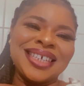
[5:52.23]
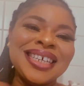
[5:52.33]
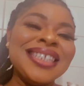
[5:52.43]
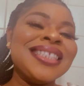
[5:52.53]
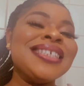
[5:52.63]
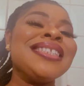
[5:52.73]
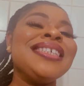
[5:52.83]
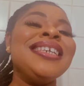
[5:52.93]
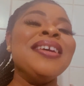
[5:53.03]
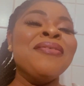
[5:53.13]
It is
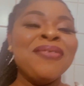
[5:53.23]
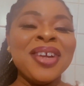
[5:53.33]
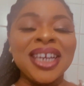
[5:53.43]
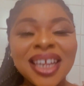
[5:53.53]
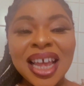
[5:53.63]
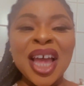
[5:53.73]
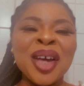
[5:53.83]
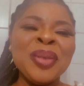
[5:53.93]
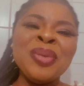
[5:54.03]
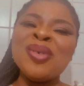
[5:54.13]
giving,
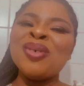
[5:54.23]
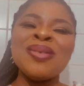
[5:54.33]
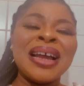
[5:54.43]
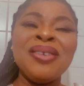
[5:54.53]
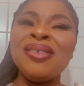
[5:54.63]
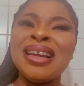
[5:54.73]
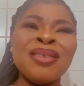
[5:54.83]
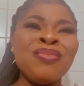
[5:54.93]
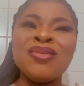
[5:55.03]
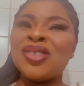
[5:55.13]
though I don't
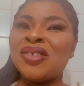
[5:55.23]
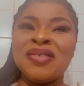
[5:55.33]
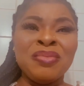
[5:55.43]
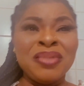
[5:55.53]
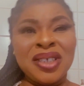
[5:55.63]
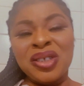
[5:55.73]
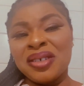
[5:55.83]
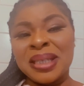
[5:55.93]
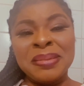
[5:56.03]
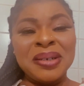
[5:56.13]
like most of the
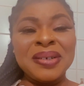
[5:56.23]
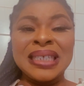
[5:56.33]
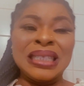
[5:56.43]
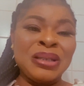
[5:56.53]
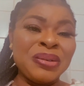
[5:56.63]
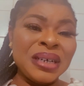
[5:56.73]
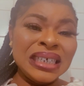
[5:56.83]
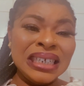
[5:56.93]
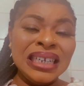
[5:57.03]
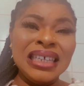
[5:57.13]
pictures because it's
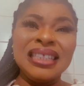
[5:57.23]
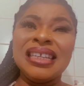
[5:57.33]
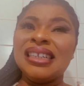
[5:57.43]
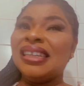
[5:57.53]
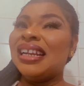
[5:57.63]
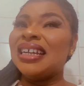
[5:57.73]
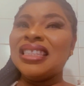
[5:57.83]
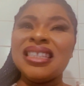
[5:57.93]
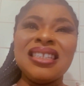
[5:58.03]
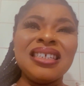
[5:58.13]
already late and the
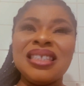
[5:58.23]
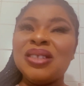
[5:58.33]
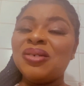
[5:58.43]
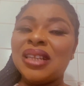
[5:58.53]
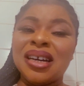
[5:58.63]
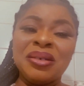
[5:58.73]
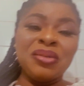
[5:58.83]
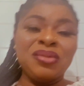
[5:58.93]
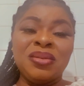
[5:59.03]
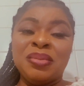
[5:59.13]
lighting is not that
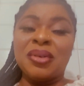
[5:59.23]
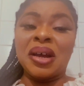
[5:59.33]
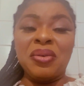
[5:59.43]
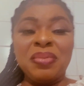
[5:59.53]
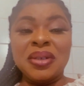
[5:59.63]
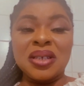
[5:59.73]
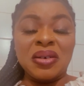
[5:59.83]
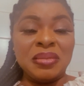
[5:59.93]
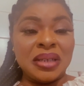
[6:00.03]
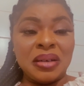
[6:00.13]
good, but I hope it
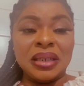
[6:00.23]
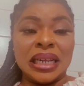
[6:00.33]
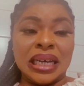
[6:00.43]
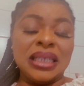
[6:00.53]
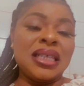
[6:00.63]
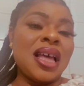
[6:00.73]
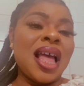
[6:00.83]
comes out nice.